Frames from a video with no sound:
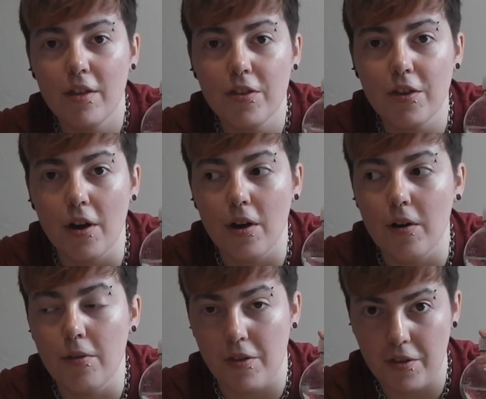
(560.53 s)
So
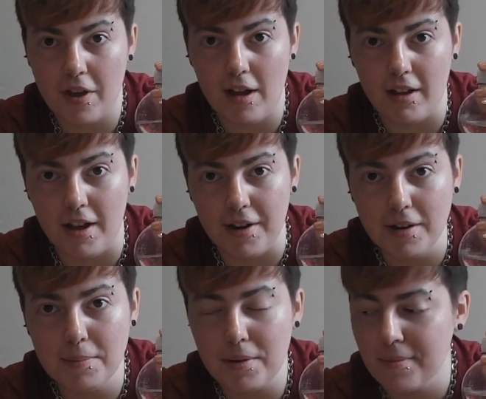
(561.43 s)
this is our
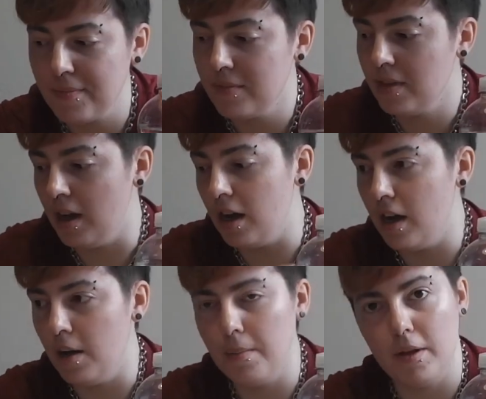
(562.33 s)
lineup.
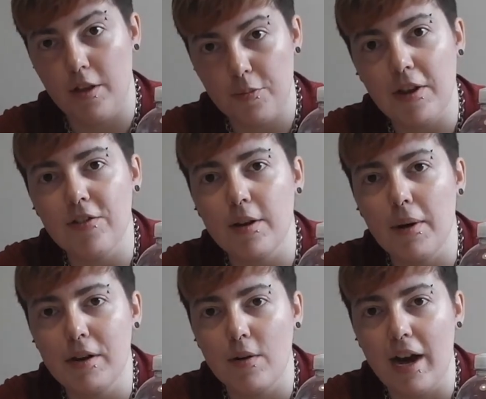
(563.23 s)
Especially
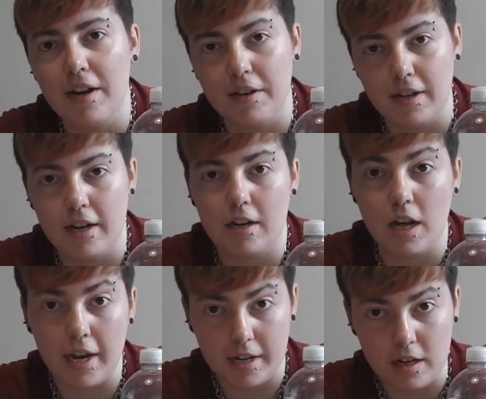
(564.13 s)
when you're handling
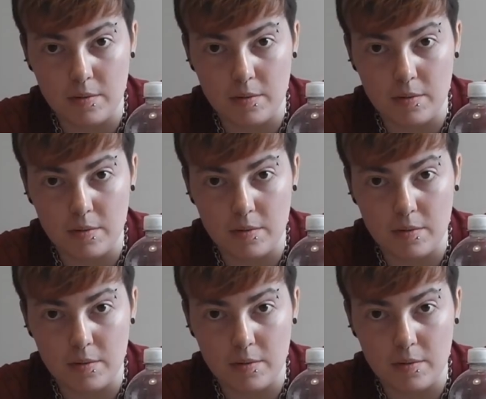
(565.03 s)
like